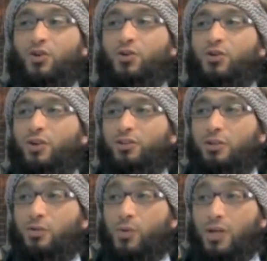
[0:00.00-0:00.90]
could
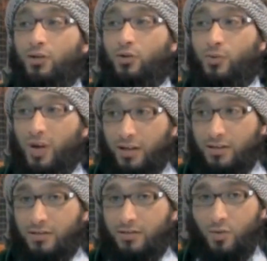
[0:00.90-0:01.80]
not read or
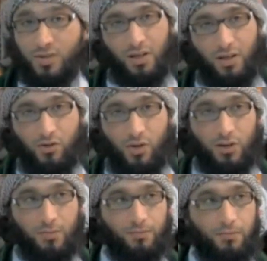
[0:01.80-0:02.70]
write. She was
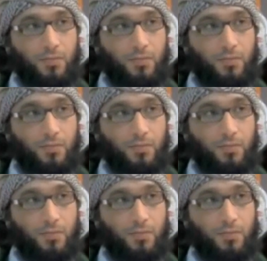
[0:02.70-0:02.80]
illiterate.